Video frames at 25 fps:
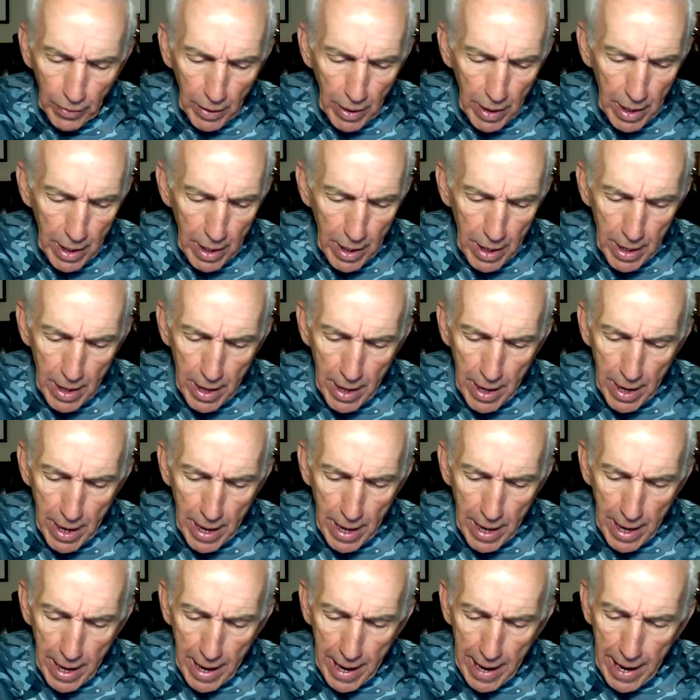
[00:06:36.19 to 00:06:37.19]
how
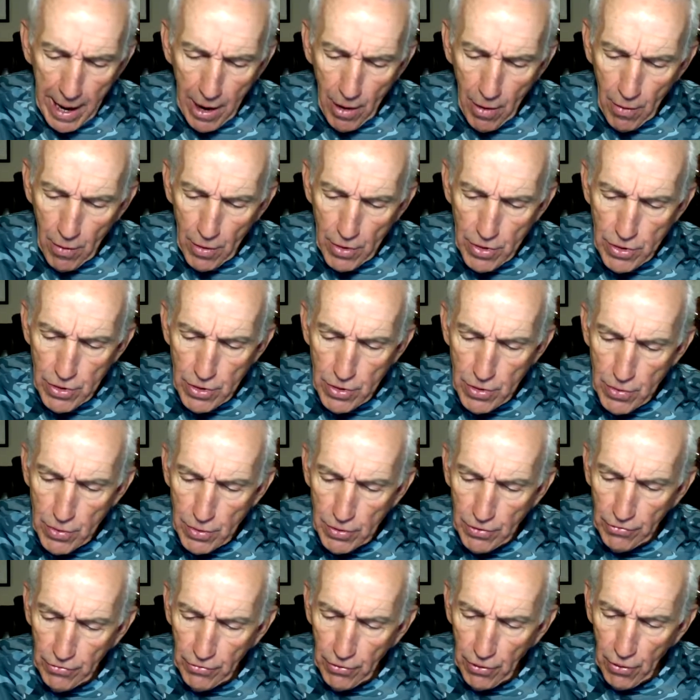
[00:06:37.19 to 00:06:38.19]
are you
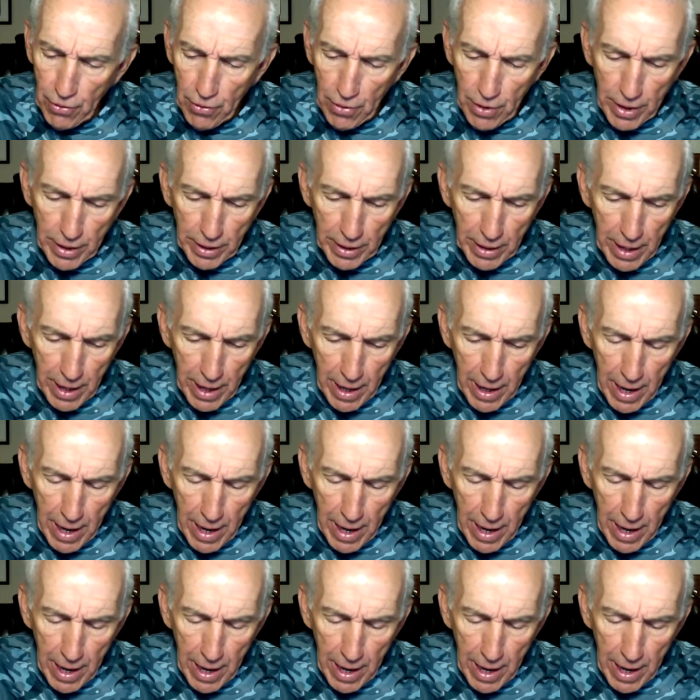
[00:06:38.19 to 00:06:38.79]
enjoying